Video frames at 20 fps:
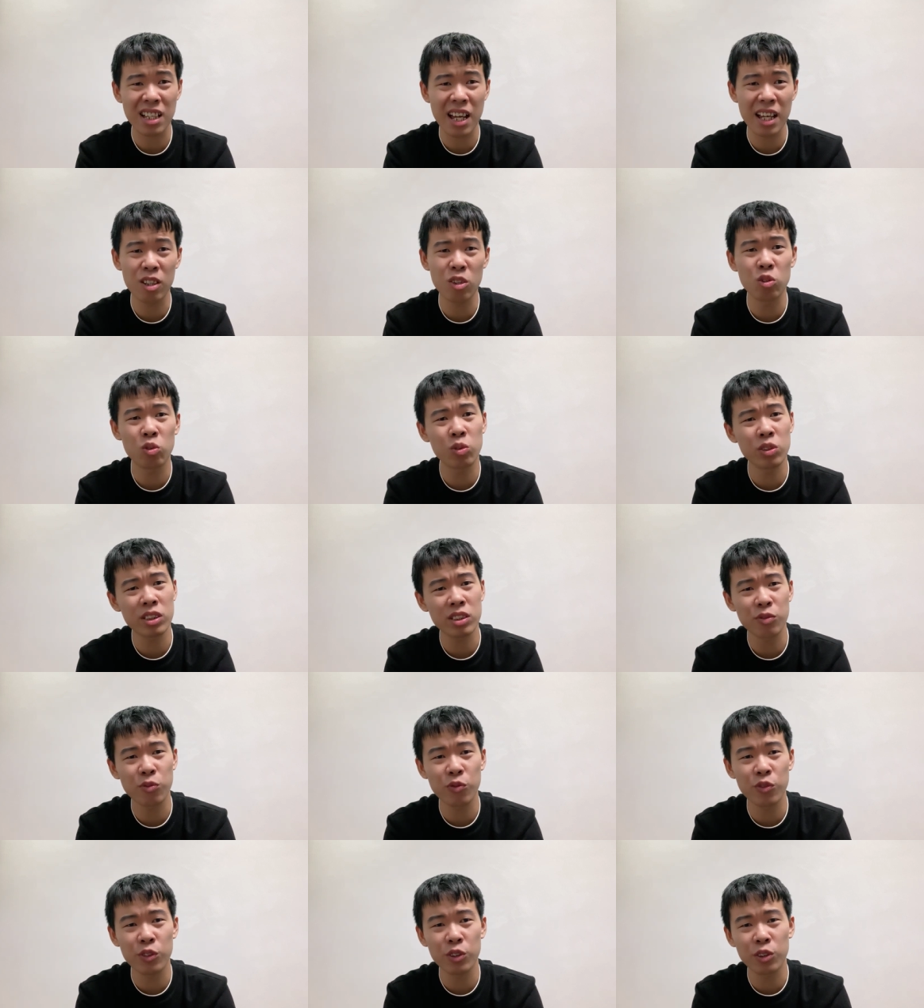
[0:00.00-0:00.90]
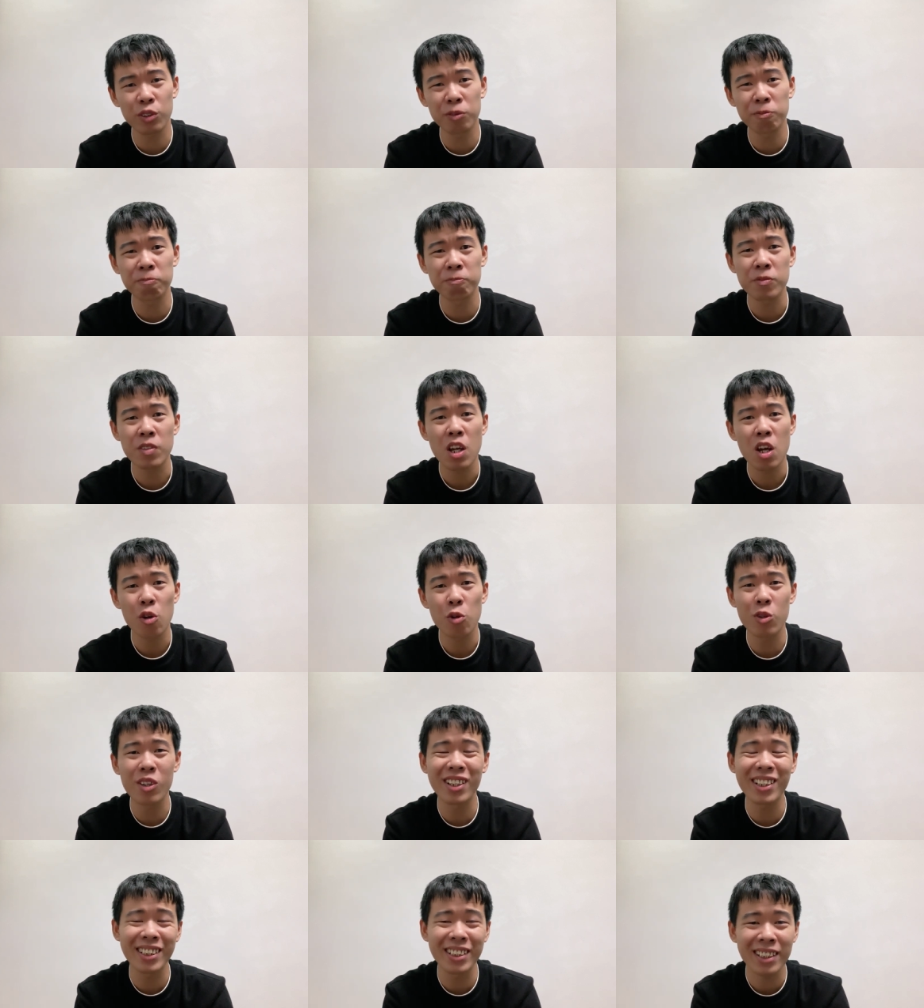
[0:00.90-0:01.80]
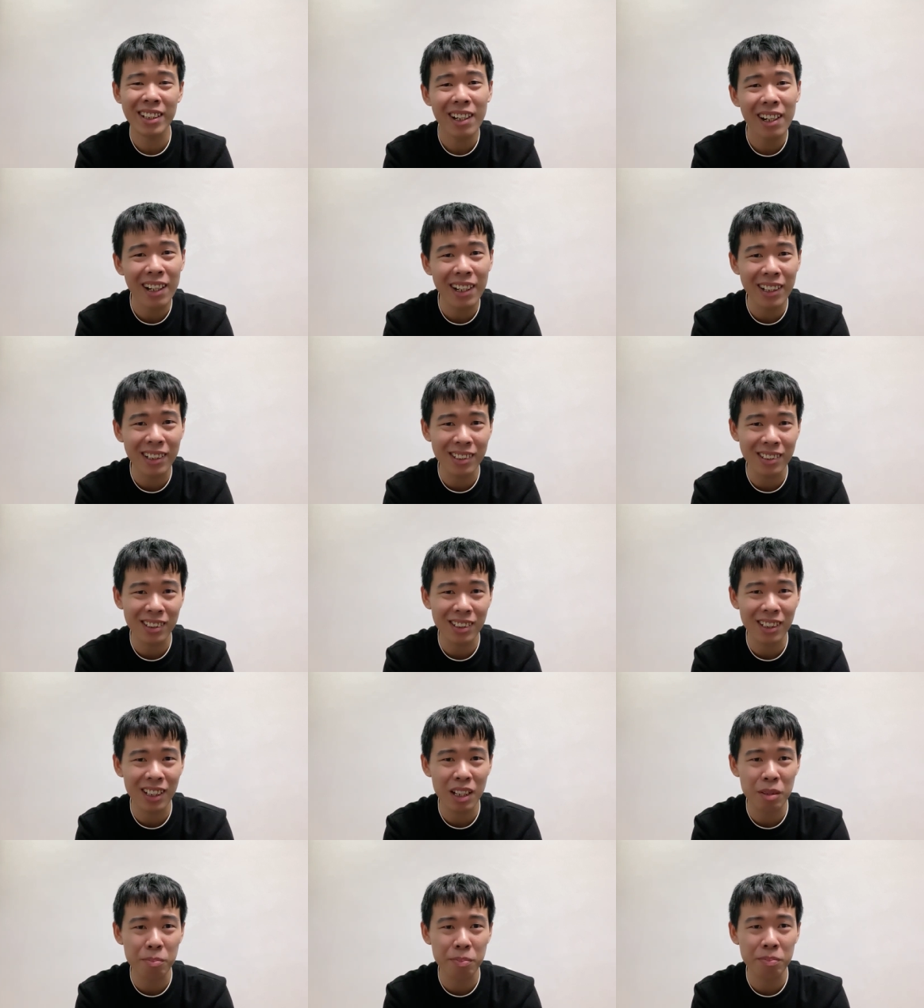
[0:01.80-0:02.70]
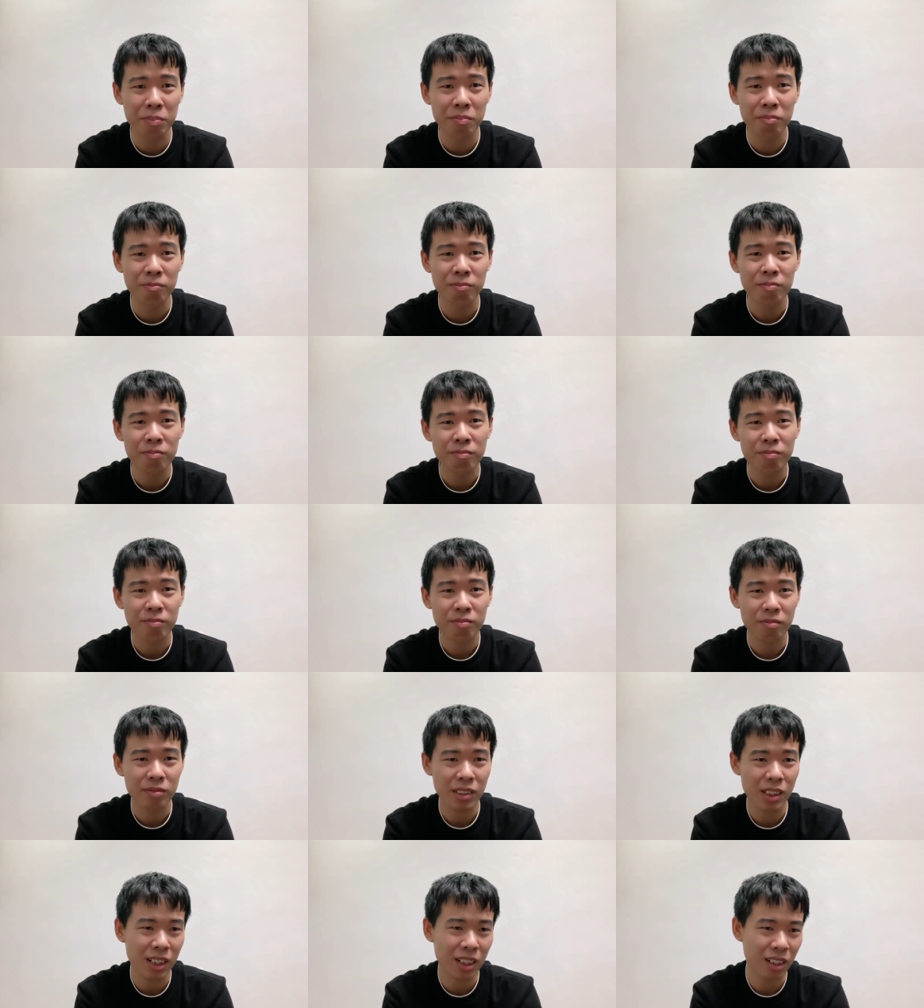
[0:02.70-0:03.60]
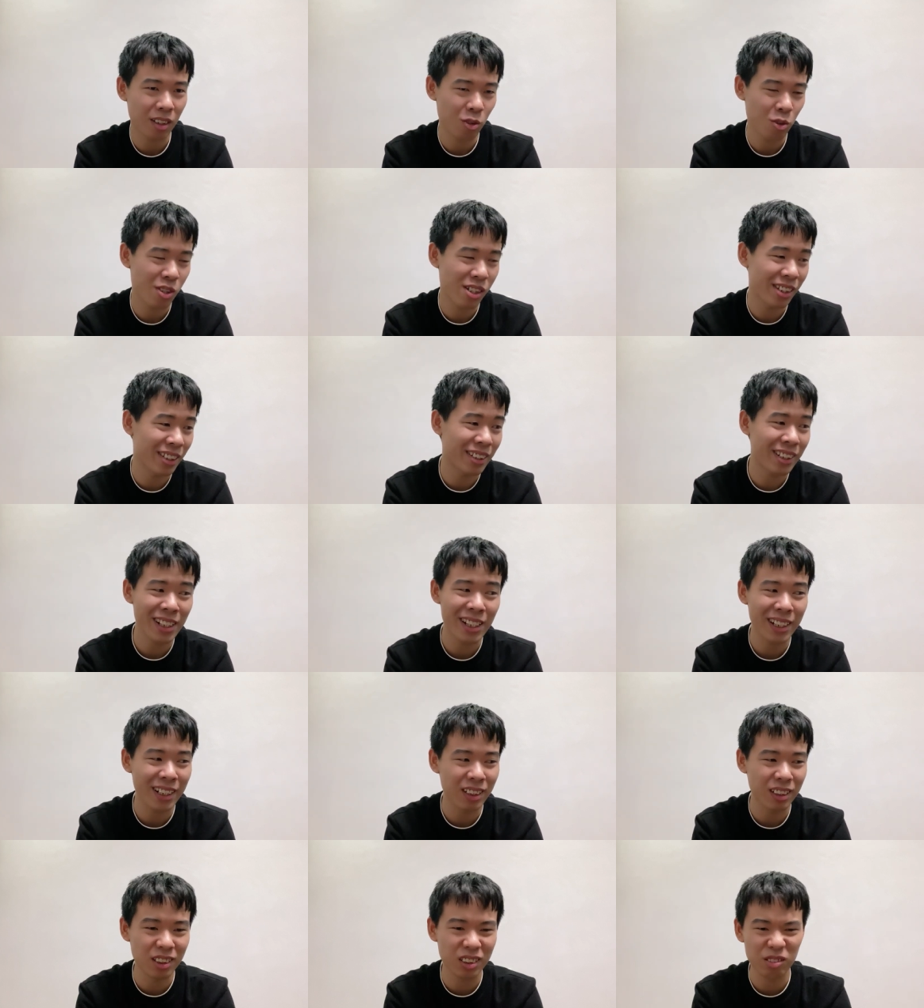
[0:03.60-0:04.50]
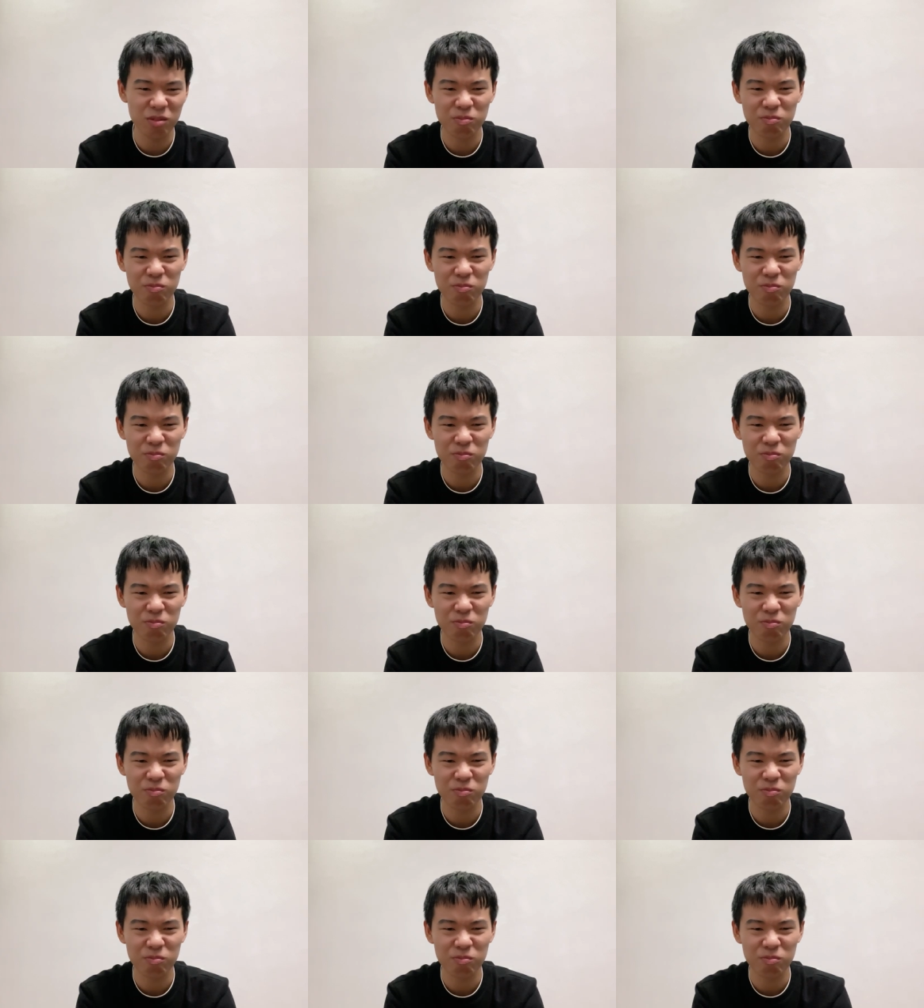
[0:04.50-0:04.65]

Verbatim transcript: I always feel really tired, uh, really tired.